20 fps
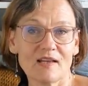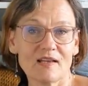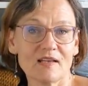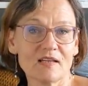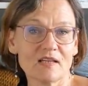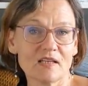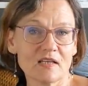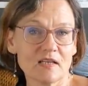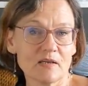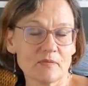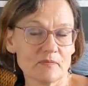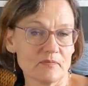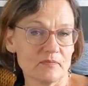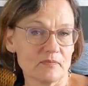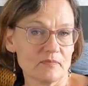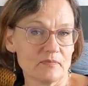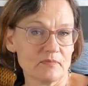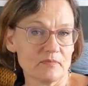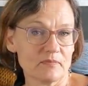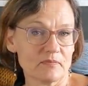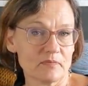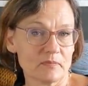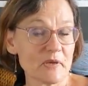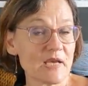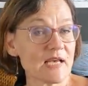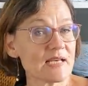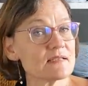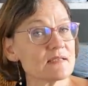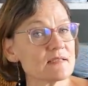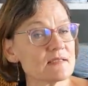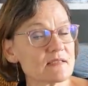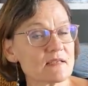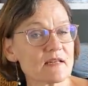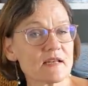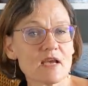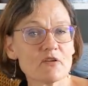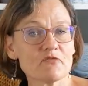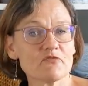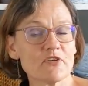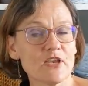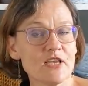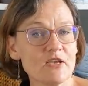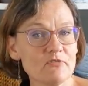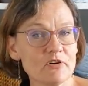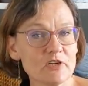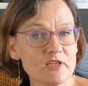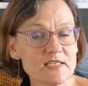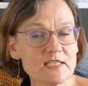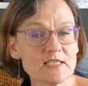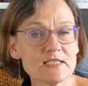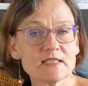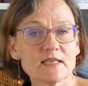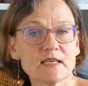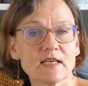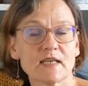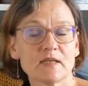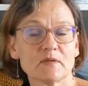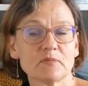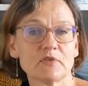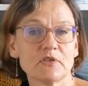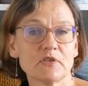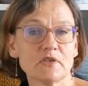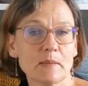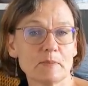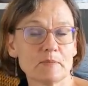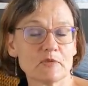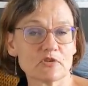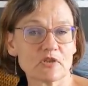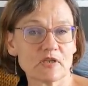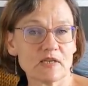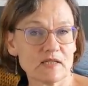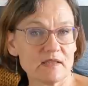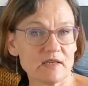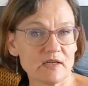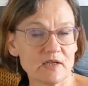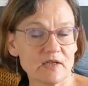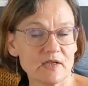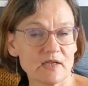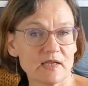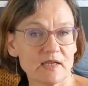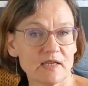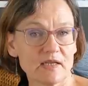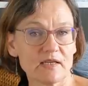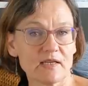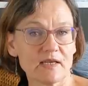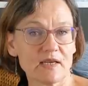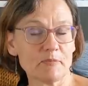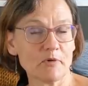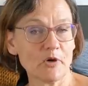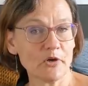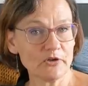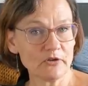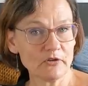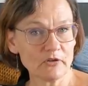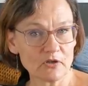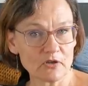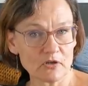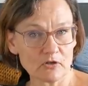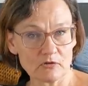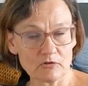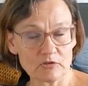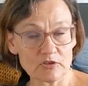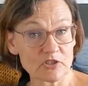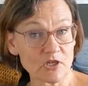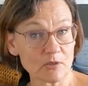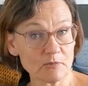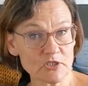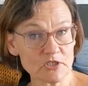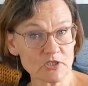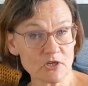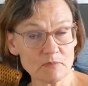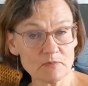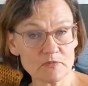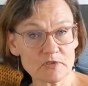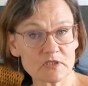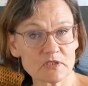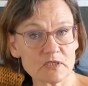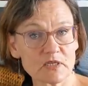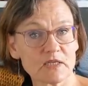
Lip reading: patterns that I've favorited and put them together in a bundle called Summer Tops.